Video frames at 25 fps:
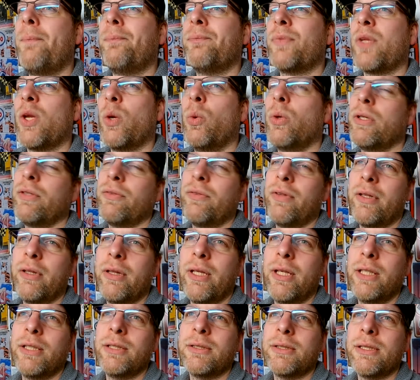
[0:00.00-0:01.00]
One of the
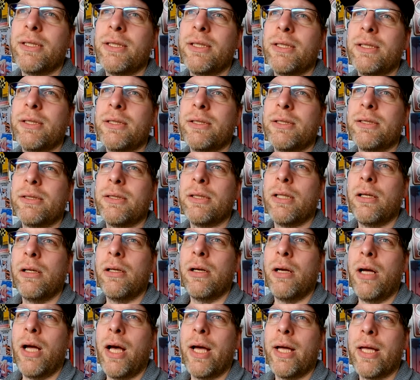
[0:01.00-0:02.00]
things is
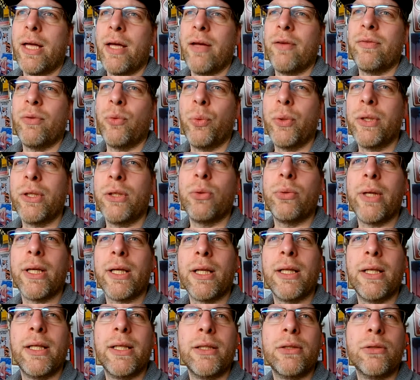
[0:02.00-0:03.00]
I have a window
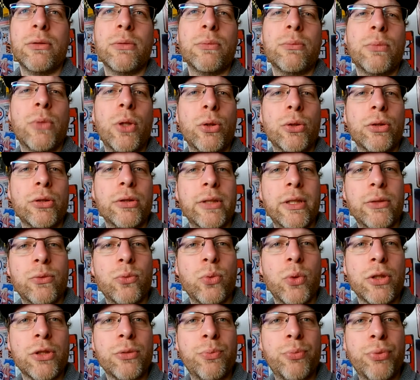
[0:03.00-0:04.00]
regulator motor that
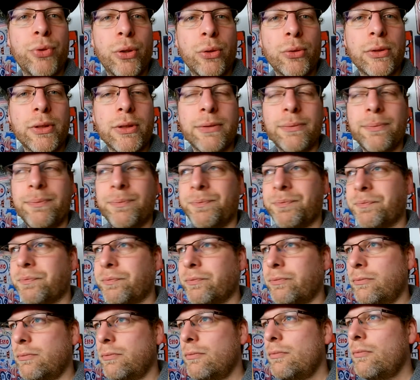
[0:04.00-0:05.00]
was broken.
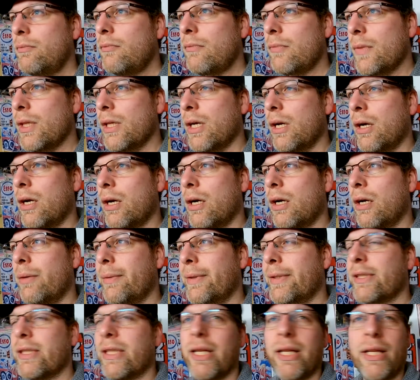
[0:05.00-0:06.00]

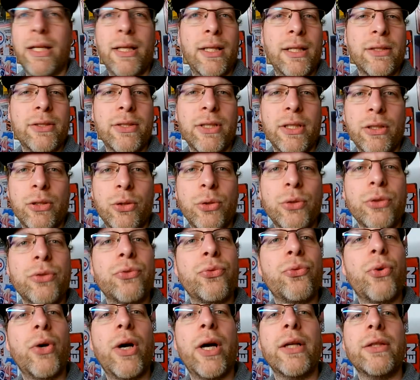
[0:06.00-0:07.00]
In the Netherlands I couldn't
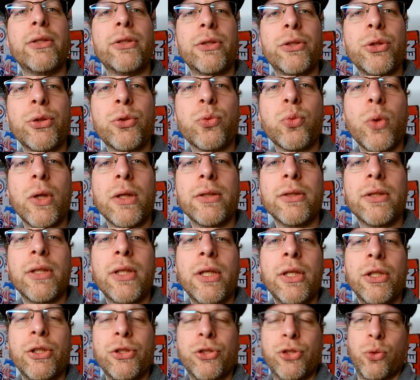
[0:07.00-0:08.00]
find a good one,
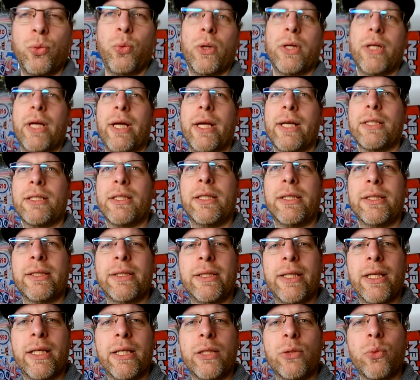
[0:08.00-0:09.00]
so what I actually
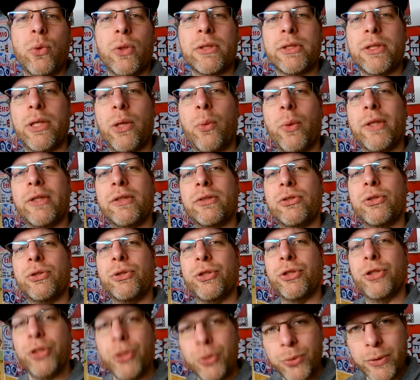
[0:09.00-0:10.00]
did was I went to
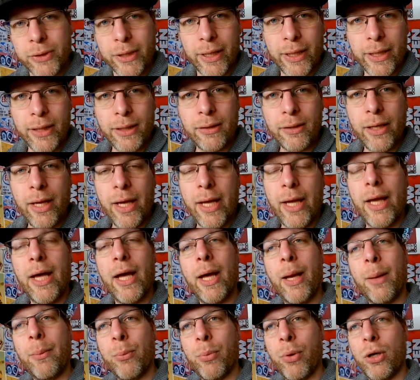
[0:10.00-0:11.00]
the UK
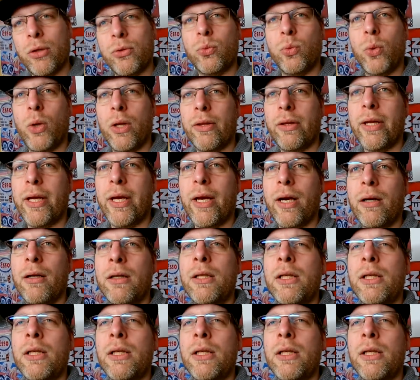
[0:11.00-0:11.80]
and bought one there.